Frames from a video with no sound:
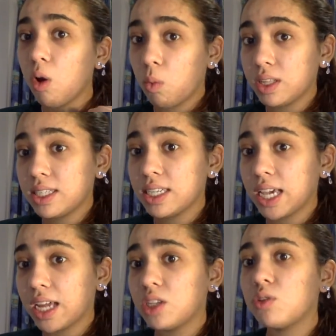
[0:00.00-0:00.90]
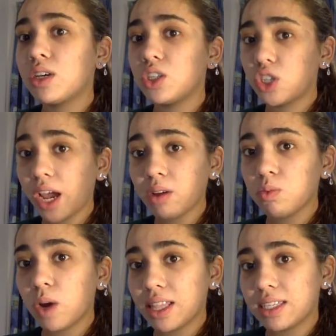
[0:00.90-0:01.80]
Once again, you can check
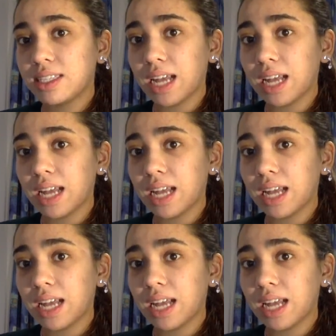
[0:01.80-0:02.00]
where this